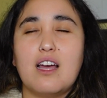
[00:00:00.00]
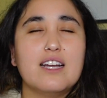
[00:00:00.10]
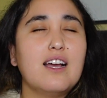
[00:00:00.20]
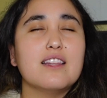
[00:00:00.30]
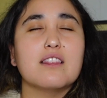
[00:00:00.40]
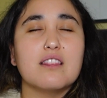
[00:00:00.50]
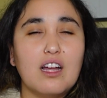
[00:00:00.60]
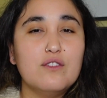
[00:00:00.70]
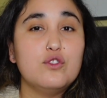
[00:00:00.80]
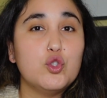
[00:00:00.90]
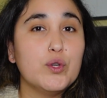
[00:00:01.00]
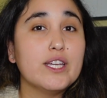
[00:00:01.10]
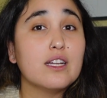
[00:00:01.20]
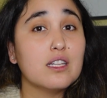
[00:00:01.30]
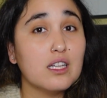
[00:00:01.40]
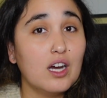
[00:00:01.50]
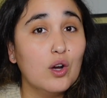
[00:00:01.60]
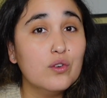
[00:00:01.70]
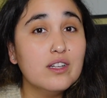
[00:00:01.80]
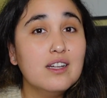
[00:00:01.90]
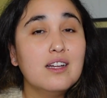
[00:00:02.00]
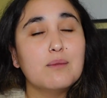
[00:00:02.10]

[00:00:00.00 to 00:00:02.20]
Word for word: I, I love doing it alone,